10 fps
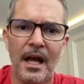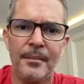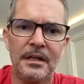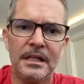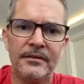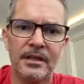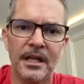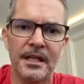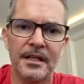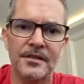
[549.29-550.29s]
I'm going to leave it
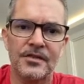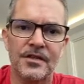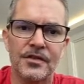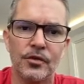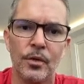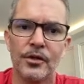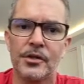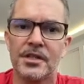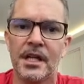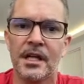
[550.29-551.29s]
like it is just so you
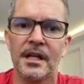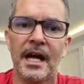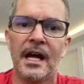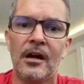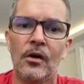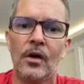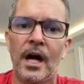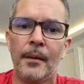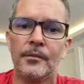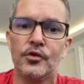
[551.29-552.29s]
understand how
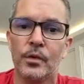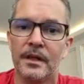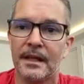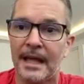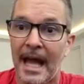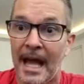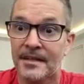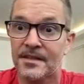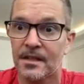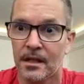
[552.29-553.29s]
I'm doing the
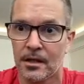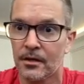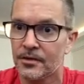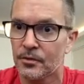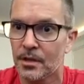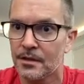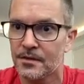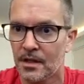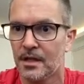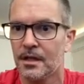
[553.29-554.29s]
casting here to an
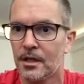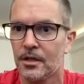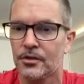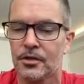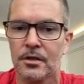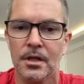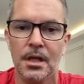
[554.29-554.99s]
unsigned character.